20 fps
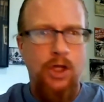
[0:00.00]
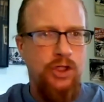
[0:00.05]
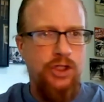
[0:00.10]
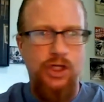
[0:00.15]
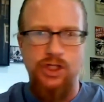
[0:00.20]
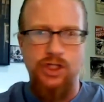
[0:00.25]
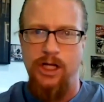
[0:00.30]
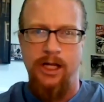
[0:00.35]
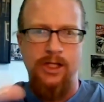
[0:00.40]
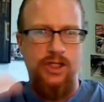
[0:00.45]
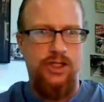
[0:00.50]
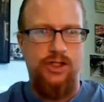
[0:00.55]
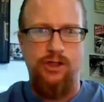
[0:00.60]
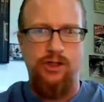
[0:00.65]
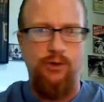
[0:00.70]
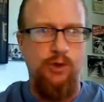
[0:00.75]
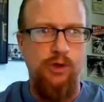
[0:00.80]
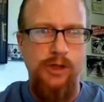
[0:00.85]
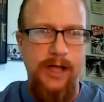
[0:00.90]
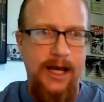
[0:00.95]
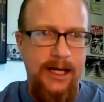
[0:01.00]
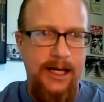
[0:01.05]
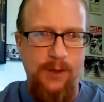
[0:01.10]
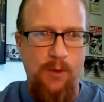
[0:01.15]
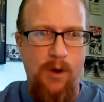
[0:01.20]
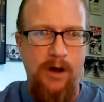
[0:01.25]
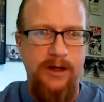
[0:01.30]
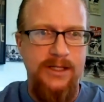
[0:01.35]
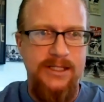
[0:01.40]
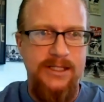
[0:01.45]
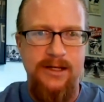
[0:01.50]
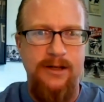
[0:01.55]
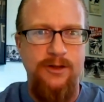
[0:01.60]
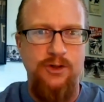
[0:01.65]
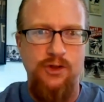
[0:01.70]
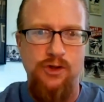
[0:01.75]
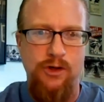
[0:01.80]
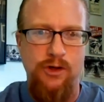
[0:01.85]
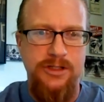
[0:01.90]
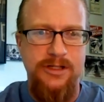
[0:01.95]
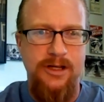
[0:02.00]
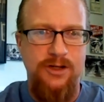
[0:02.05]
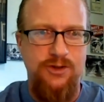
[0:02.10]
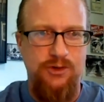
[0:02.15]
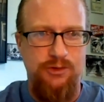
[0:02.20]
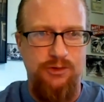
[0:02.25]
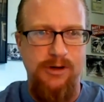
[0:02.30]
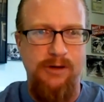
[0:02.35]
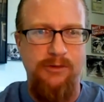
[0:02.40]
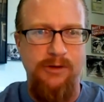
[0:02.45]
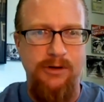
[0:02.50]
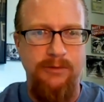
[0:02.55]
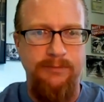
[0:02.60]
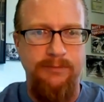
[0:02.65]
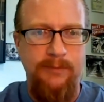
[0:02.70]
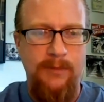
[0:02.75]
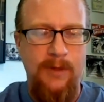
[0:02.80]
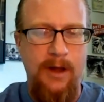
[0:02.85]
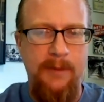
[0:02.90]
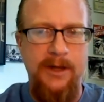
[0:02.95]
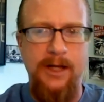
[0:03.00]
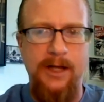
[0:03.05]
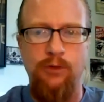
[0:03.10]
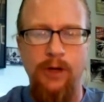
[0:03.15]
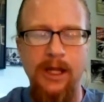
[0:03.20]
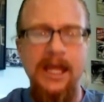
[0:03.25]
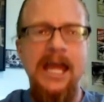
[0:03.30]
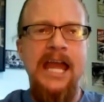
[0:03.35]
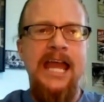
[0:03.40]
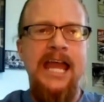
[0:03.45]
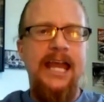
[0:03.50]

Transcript: Just insert Route 81 instead of the New York Central Railroad. Yeah. I mean, it really.